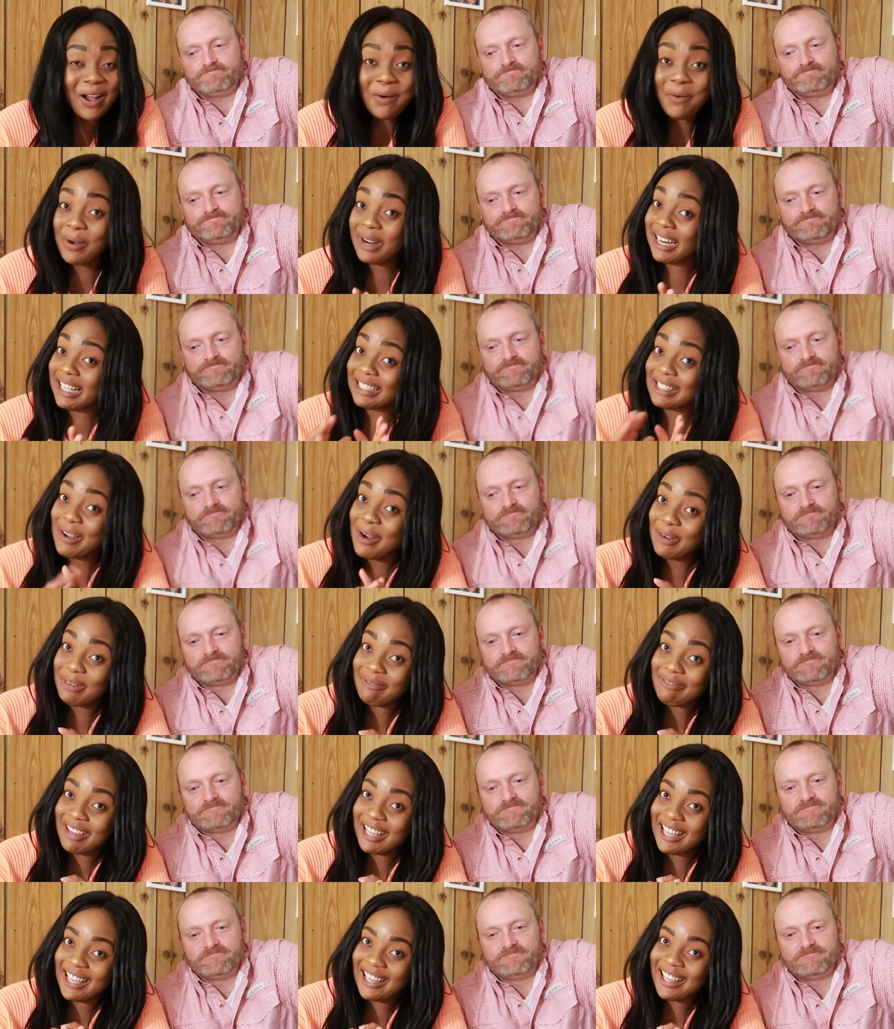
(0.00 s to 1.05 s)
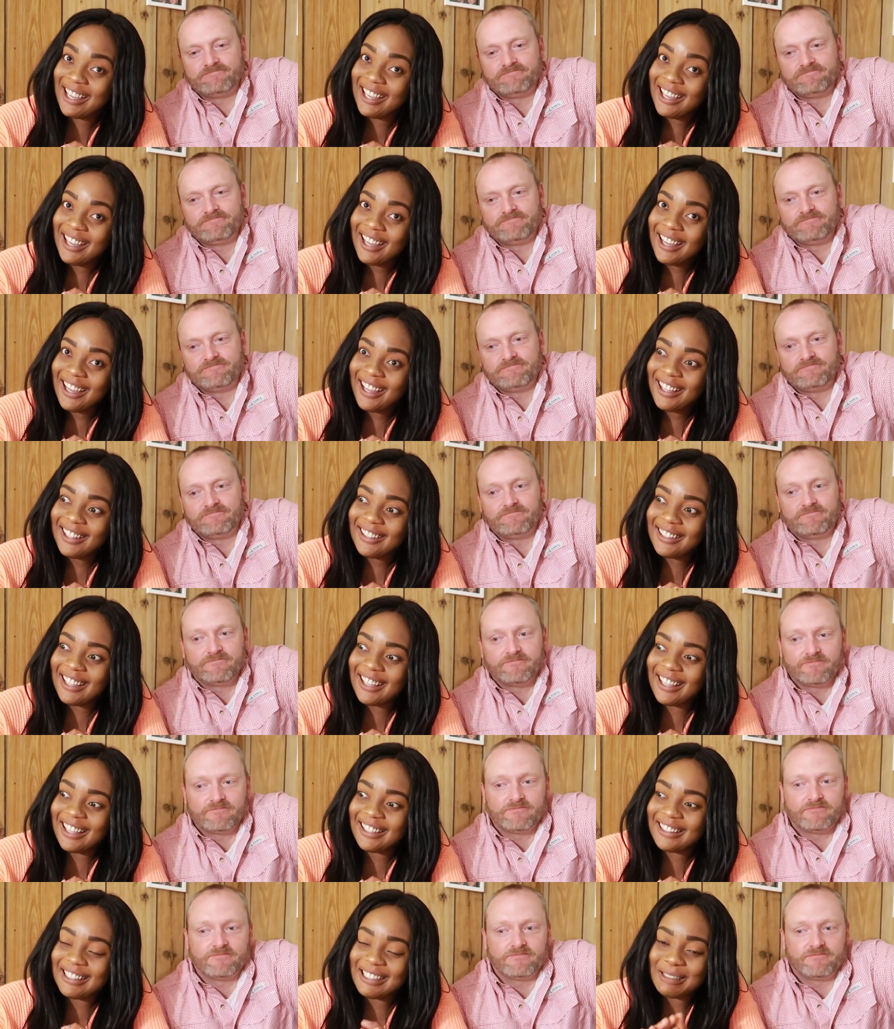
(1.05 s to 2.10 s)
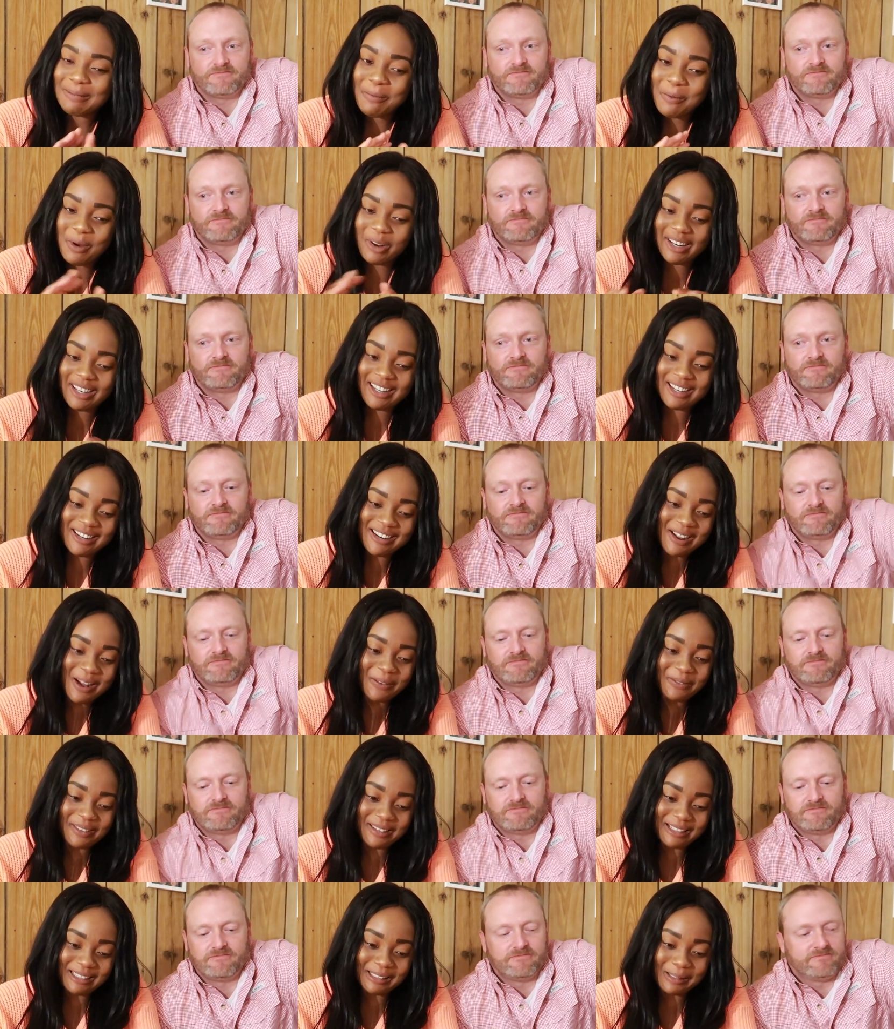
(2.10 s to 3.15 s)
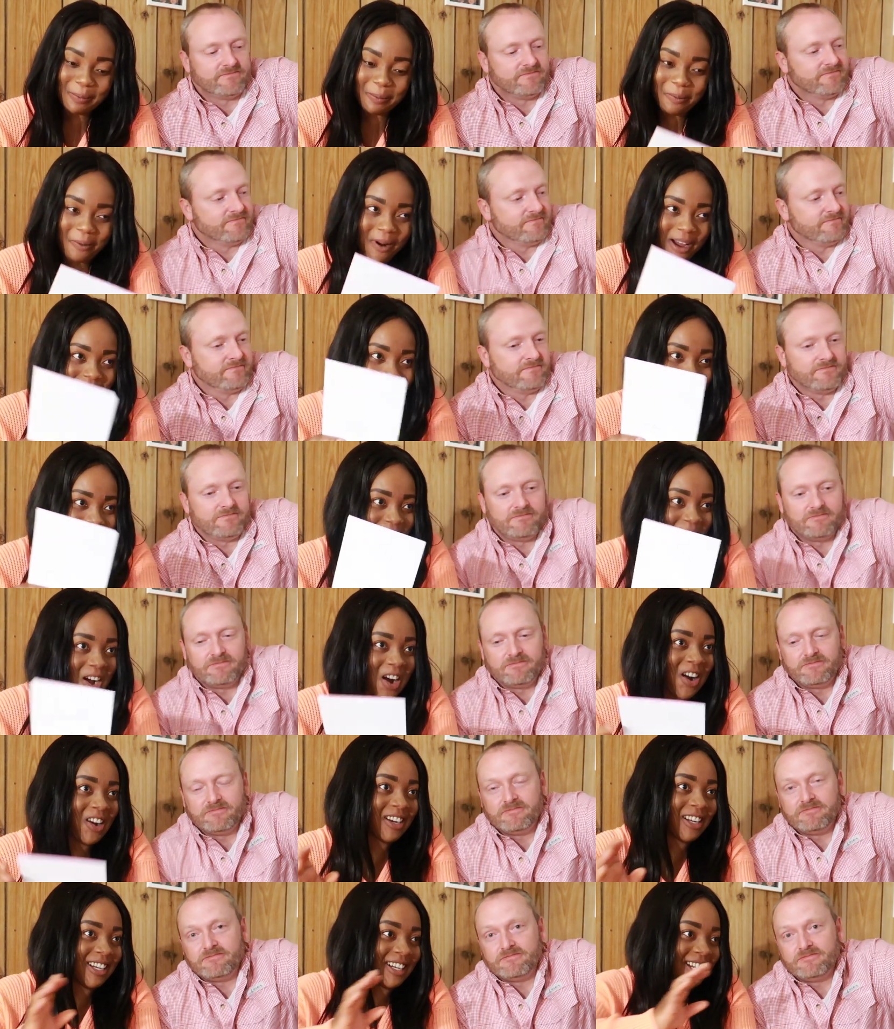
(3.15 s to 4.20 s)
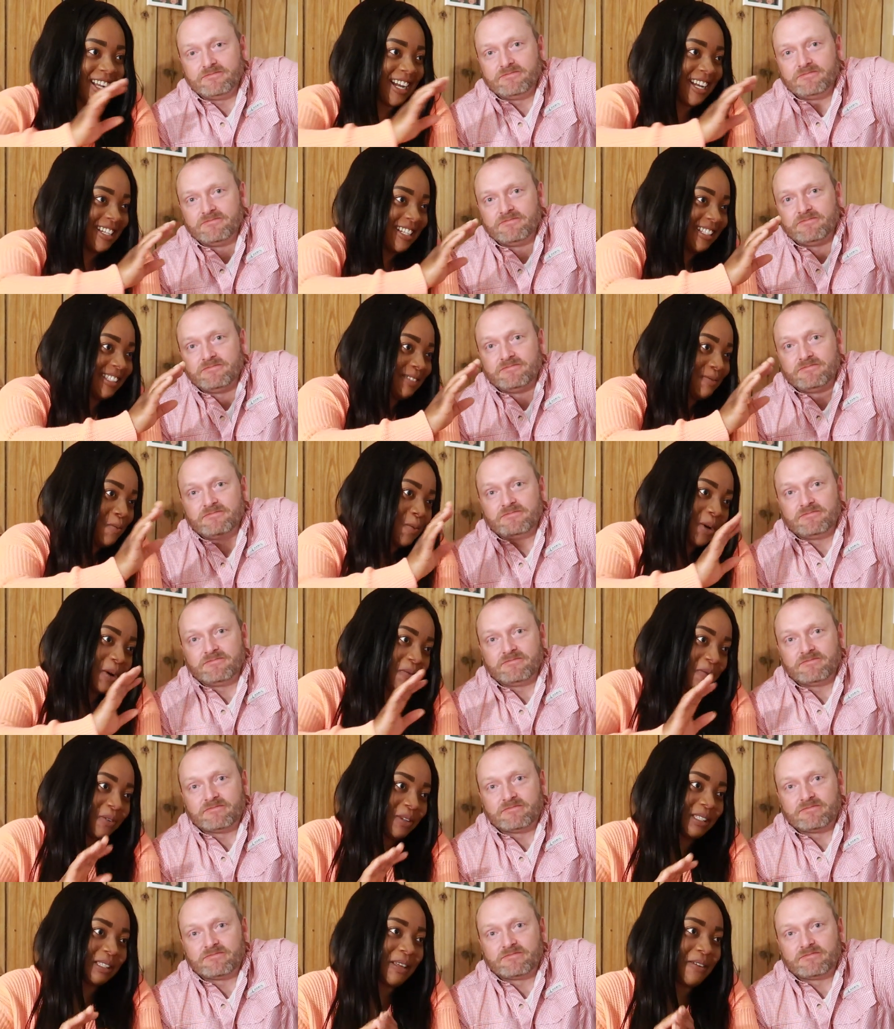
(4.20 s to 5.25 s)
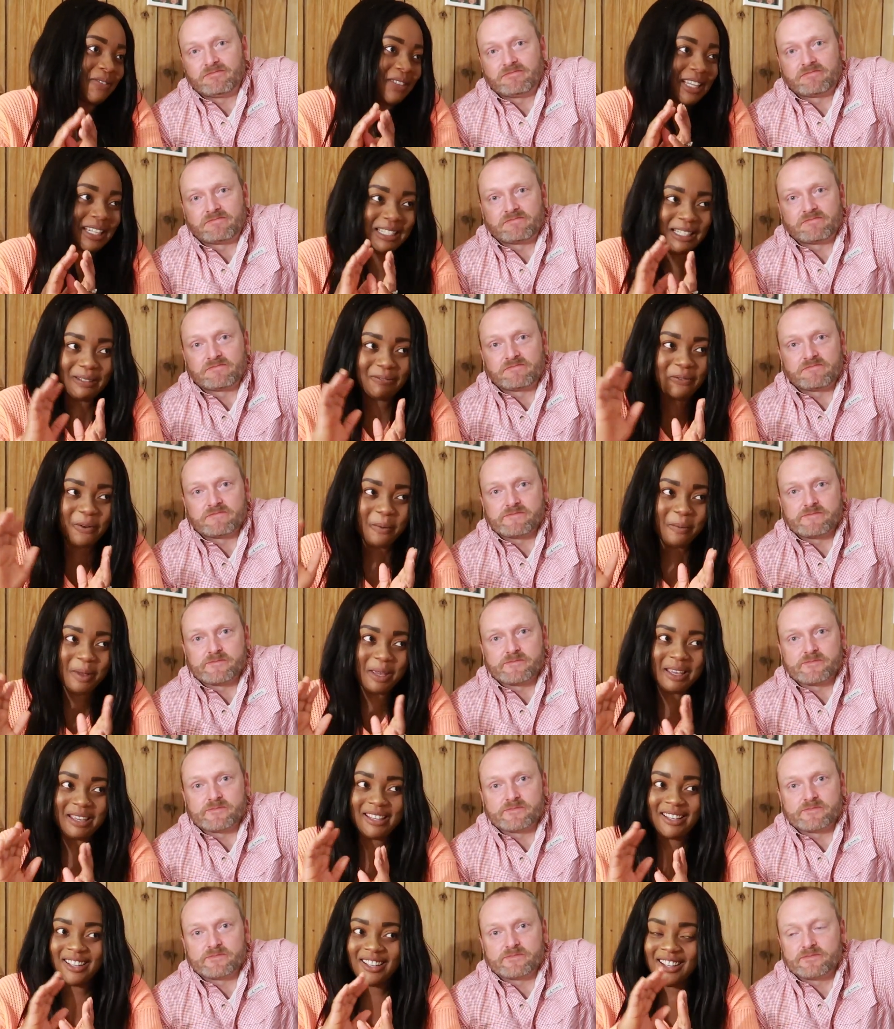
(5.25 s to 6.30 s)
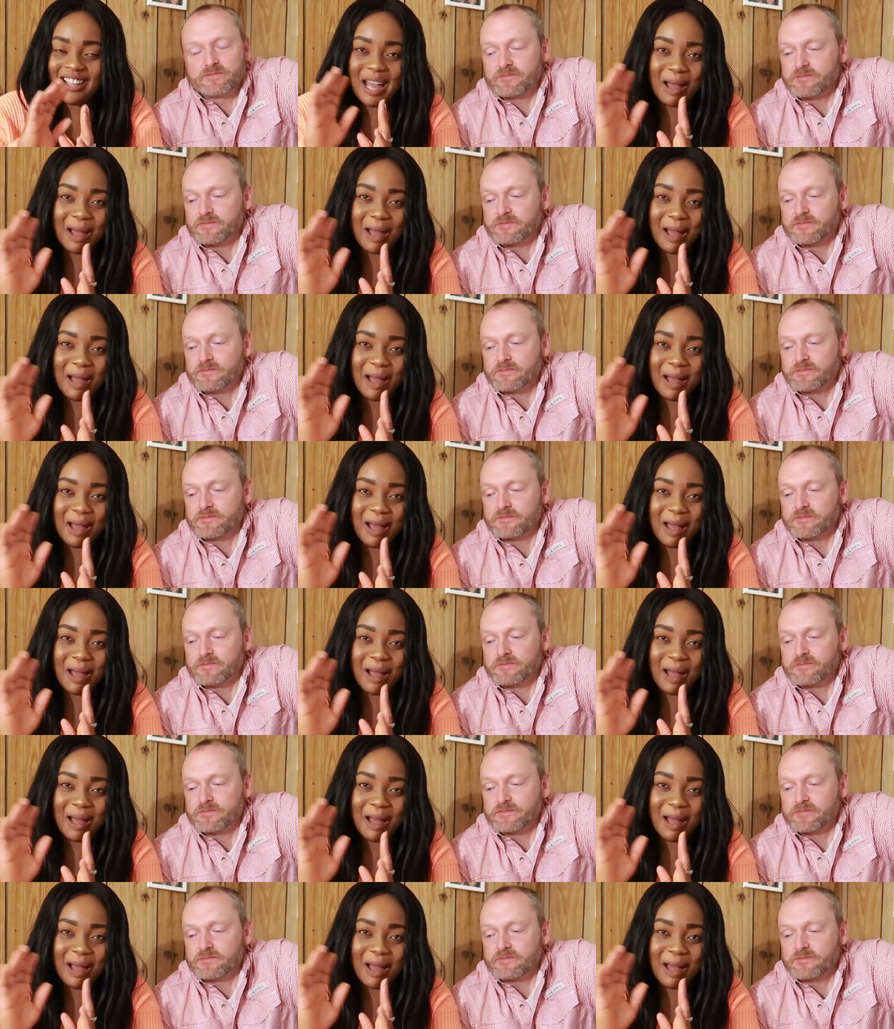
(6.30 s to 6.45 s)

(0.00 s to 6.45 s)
Speaker 1: What he told me but this morning, you know, after the surprise, the card and other wonderful stuff they did for me,